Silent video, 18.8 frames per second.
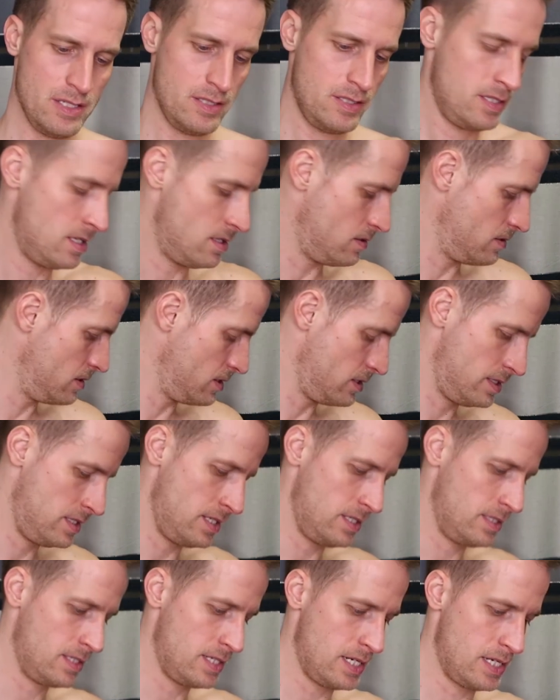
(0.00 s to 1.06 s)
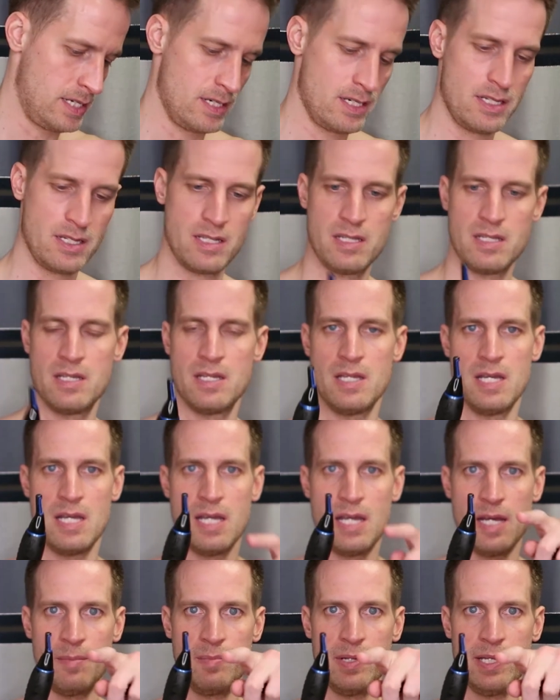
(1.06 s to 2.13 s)
So you'll see it's got
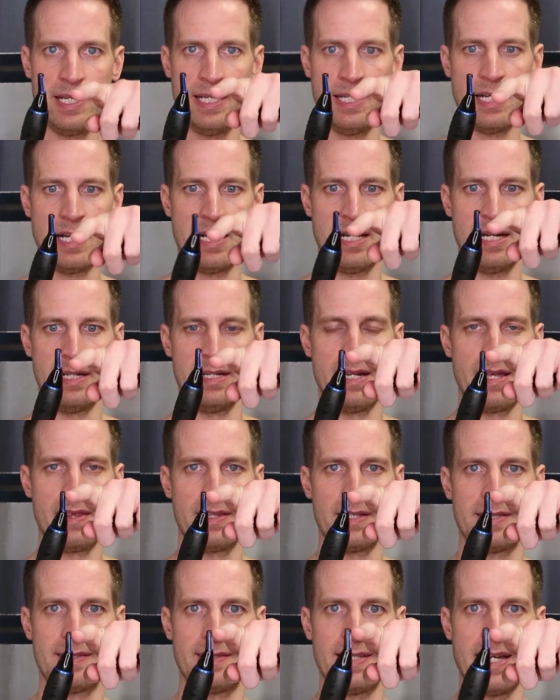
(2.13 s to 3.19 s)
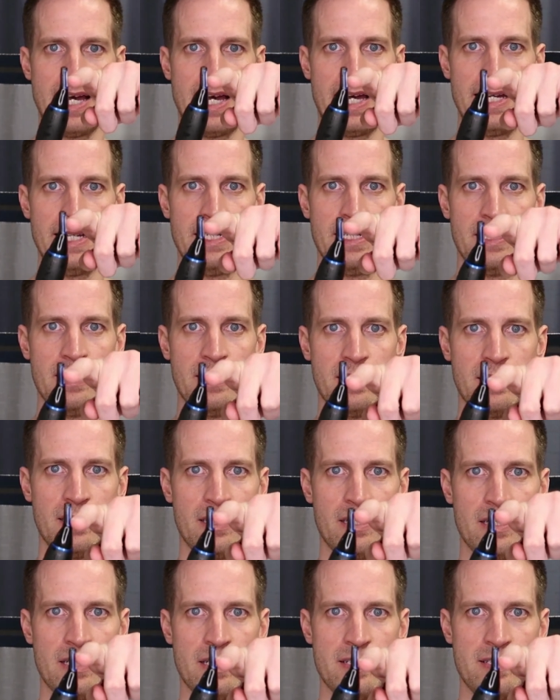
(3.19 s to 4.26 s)
a blade on the side
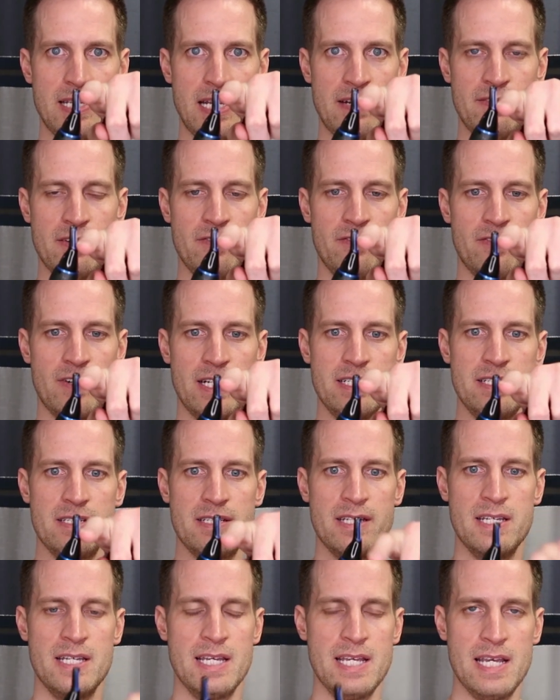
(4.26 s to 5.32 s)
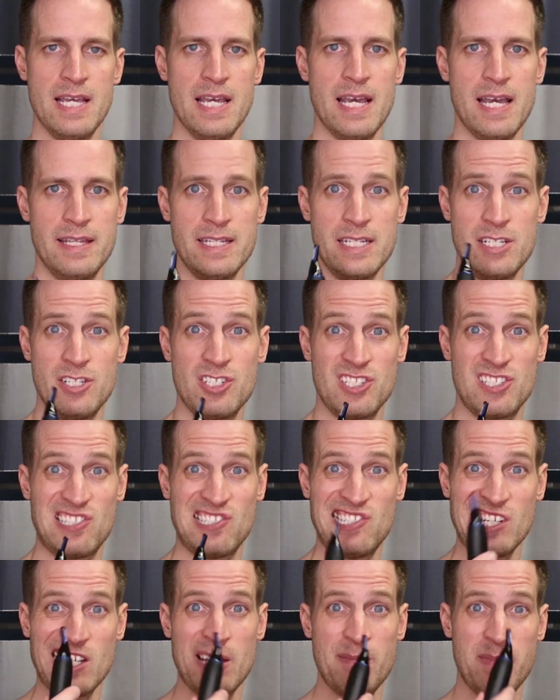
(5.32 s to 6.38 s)
instead of in front, and that you
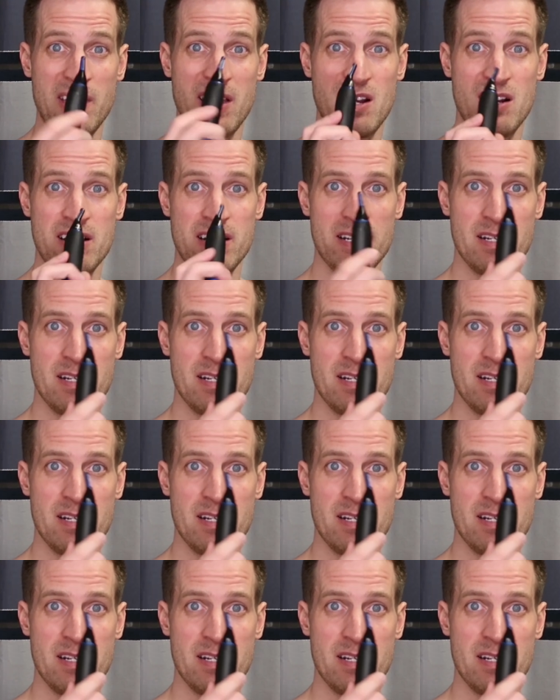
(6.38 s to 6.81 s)
just stick up there